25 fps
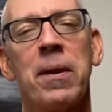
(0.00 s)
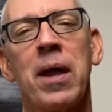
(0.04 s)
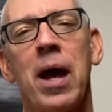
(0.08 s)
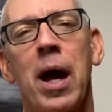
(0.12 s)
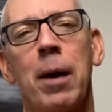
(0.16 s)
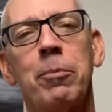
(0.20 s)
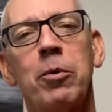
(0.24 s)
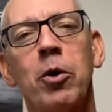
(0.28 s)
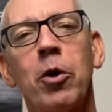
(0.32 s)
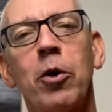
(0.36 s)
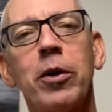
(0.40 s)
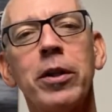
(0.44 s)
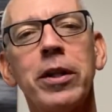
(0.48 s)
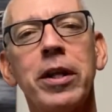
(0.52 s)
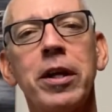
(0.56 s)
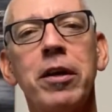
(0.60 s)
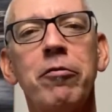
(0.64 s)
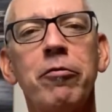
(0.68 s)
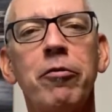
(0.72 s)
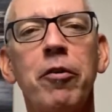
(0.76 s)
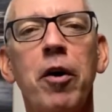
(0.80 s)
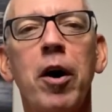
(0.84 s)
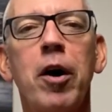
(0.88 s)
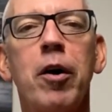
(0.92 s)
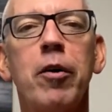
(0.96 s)
I'm currently
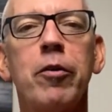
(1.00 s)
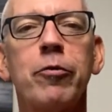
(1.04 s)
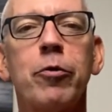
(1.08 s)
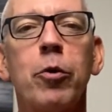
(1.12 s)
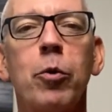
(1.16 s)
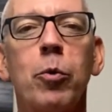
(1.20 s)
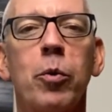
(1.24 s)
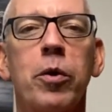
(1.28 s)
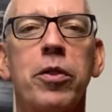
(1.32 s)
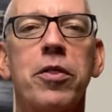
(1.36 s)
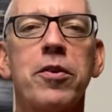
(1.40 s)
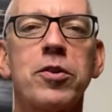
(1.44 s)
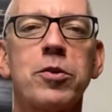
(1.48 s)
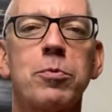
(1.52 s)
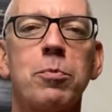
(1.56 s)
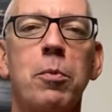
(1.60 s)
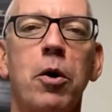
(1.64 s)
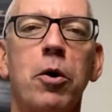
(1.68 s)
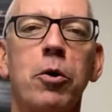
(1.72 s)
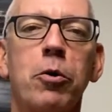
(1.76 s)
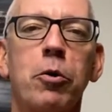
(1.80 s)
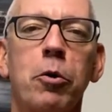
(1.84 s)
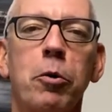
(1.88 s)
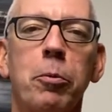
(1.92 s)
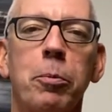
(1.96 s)
involved with a
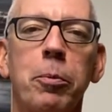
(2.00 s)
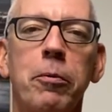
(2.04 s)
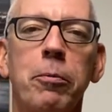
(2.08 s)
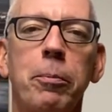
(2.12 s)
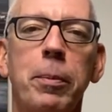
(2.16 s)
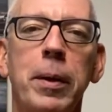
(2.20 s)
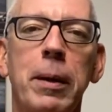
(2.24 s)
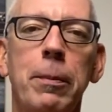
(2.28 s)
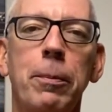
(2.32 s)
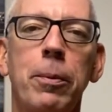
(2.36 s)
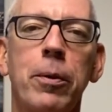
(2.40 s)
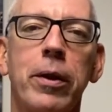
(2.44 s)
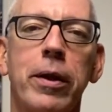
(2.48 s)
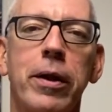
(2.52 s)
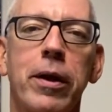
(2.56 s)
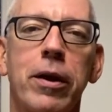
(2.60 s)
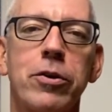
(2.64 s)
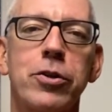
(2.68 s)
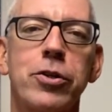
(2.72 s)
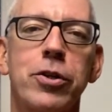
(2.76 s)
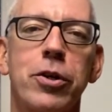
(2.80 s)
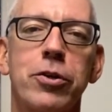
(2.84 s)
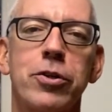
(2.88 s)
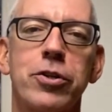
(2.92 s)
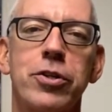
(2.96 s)
small group of people in our
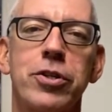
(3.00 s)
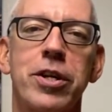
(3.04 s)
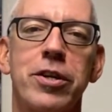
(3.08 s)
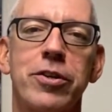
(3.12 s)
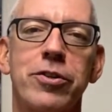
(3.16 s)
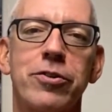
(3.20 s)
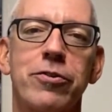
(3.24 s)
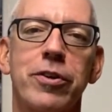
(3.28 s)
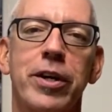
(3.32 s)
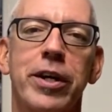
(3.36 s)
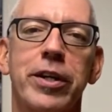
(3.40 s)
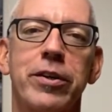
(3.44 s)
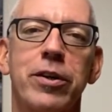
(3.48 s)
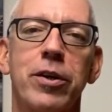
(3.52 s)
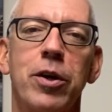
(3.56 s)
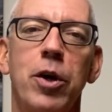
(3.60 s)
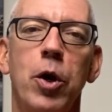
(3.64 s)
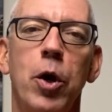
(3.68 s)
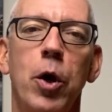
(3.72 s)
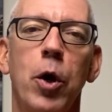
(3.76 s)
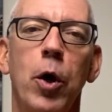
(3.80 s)
church district